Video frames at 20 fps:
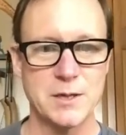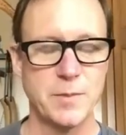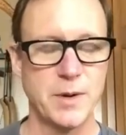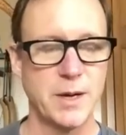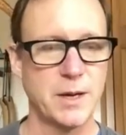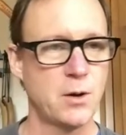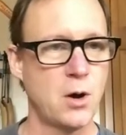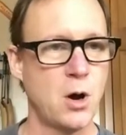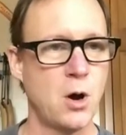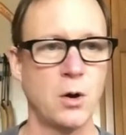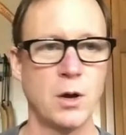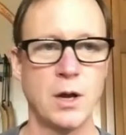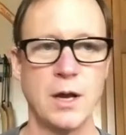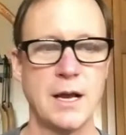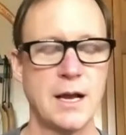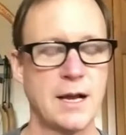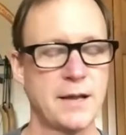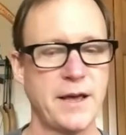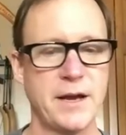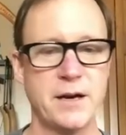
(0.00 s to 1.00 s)
But no,
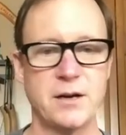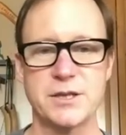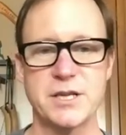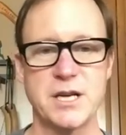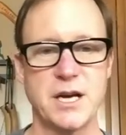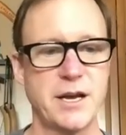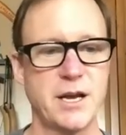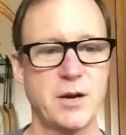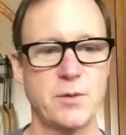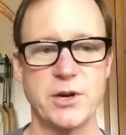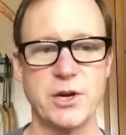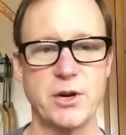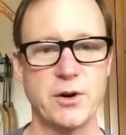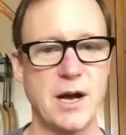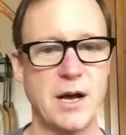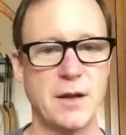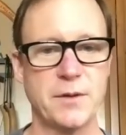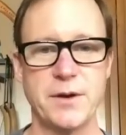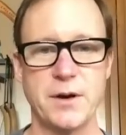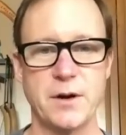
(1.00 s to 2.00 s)
they don't tell you when you're
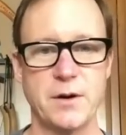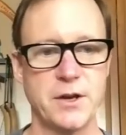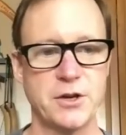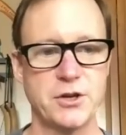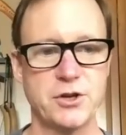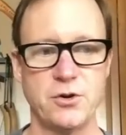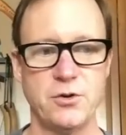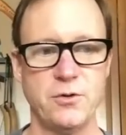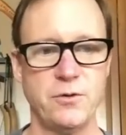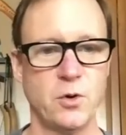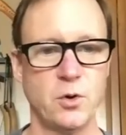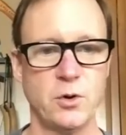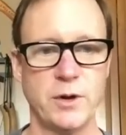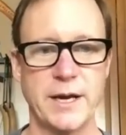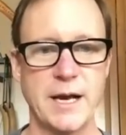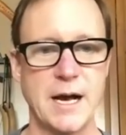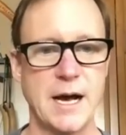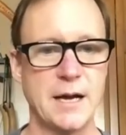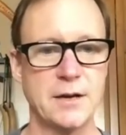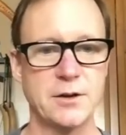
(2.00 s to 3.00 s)
out there that you've only
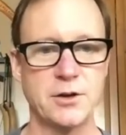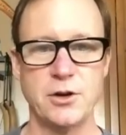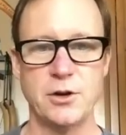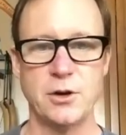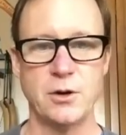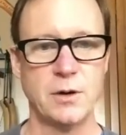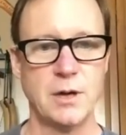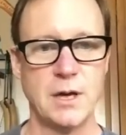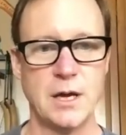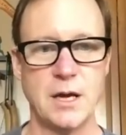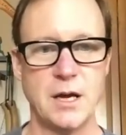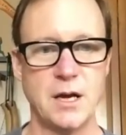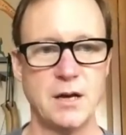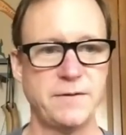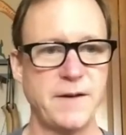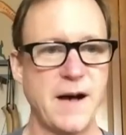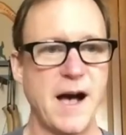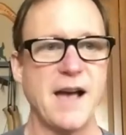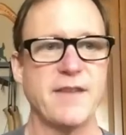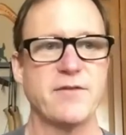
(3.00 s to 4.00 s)
got
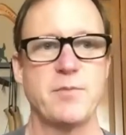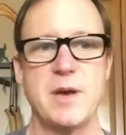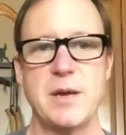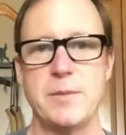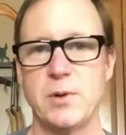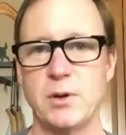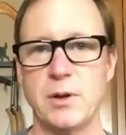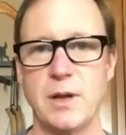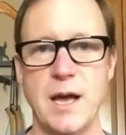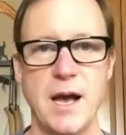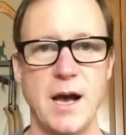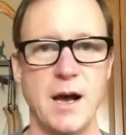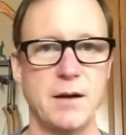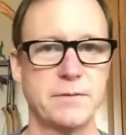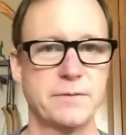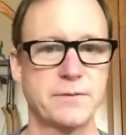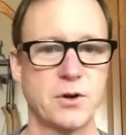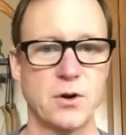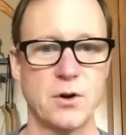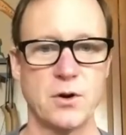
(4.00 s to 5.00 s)
5 people
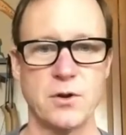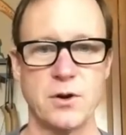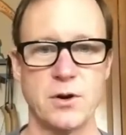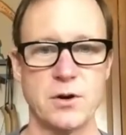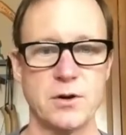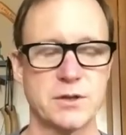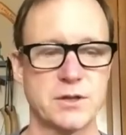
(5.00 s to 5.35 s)
left, or there's